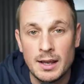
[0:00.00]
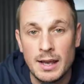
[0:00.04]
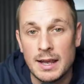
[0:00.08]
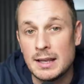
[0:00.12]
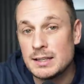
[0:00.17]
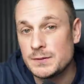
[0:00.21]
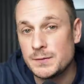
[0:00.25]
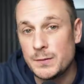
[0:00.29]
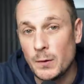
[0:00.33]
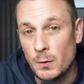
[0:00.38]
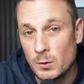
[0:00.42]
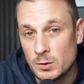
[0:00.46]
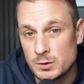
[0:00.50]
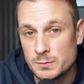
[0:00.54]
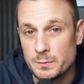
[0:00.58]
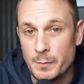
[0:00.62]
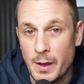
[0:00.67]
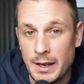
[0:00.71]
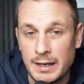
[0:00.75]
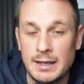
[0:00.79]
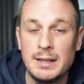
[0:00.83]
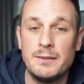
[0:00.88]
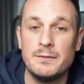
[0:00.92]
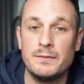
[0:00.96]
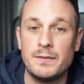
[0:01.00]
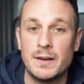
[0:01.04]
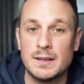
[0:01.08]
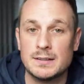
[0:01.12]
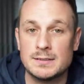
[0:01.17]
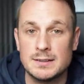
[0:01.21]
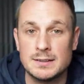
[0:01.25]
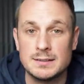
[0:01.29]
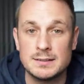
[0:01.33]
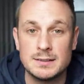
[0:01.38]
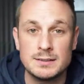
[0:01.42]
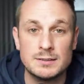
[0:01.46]
It's forced many
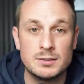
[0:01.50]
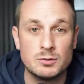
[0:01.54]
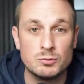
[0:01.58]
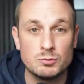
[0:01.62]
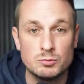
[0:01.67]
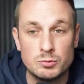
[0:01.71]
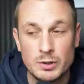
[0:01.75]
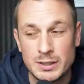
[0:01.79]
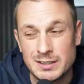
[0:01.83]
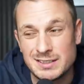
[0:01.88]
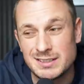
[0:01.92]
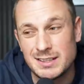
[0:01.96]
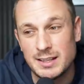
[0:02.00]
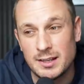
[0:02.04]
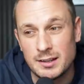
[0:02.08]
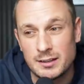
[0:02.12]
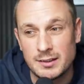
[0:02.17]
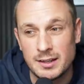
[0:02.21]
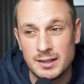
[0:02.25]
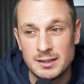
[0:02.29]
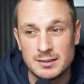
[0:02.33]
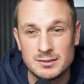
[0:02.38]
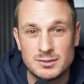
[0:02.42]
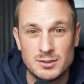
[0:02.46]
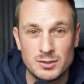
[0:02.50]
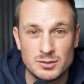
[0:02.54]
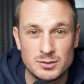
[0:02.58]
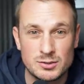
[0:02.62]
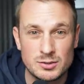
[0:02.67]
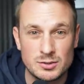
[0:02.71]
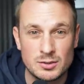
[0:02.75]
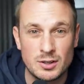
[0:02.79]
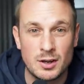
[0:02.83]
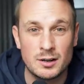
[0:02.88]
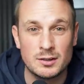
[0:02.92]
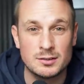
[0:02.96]
investors into riskier things than
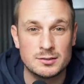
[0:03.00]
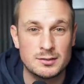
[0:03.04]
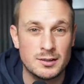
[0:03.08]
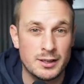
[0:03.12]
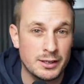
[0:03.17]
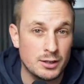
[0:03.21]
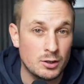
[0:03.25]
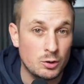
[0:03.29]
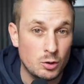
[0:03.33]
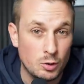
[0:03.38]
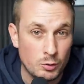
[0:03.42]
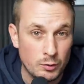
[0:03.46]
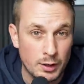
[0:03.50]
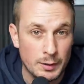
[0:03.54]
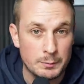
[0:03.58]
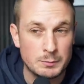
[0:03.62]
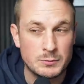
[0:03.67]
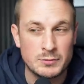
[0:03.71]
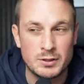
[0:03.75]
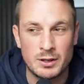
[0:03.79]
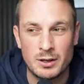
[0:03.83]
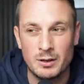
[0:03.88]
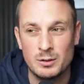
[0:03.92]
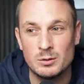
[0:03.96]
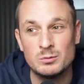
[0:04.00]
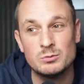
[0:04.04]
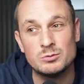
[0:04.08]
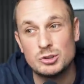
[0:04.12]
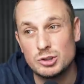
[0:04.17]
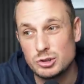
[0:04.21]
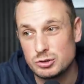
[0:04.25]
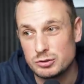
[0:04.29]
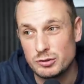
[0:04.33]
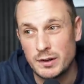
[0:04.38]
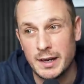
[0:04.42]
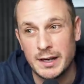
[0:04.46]
stocks like crypto,
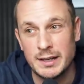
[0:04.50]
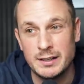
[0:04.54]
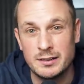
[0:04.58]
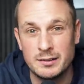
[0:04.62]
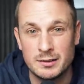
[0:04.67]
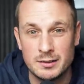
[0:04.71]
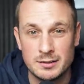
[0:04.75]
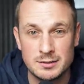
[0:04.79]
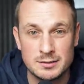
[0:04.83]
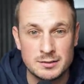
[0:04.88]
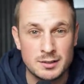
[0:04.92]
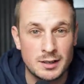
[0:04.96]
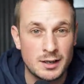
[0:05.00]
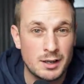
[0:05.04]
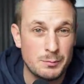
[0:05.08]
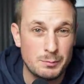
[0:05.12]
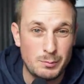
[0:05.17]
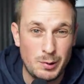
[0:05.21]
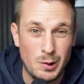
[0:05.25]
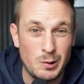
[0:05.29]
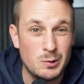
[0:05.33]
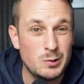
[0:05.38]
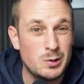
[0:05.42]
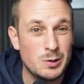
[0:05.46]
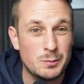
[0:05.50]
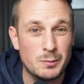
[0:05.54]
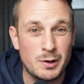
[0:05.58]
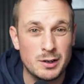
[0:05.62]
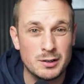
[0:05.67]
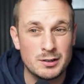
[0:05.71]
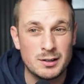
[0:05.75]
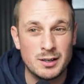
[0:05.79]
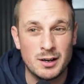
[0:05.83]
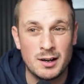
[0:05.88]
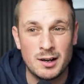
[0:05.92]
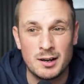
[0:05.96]
trainers,
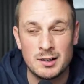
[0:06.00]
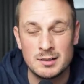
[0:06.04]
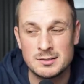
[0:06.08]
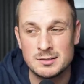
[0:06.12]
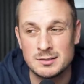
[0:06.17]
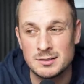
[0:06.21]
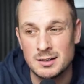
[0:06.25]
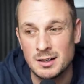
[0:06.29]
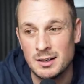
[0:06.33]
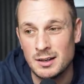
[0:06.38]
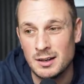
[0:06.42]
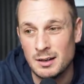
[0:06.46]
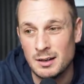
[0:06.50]
Pokemon cards,